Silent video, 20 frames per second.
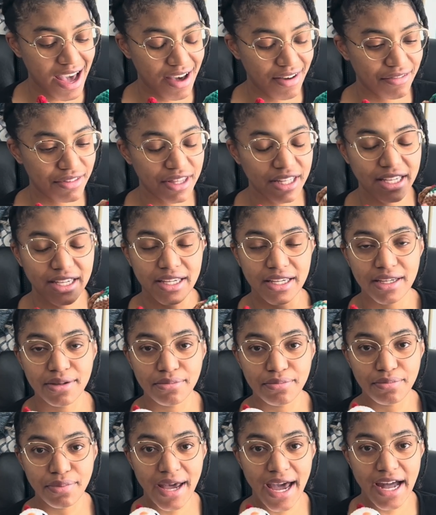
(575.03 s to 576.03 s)
the
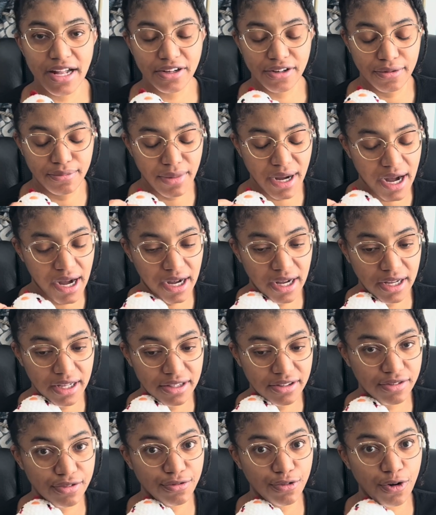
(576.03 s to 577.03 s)
pattern
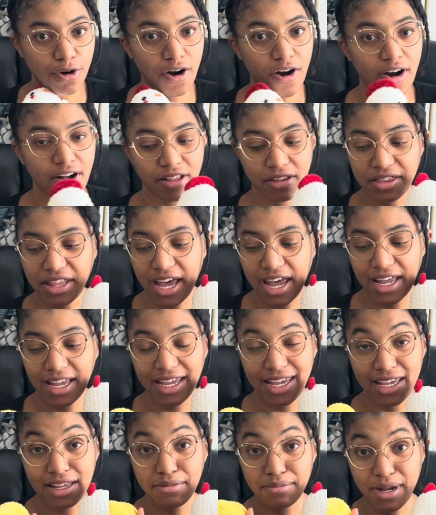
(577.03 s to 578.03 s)
mods for all of that
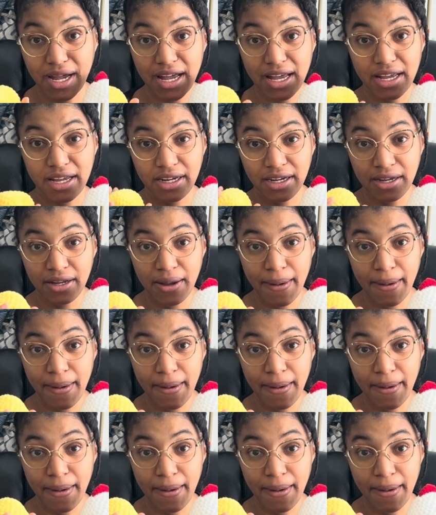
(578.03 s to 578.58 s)
in my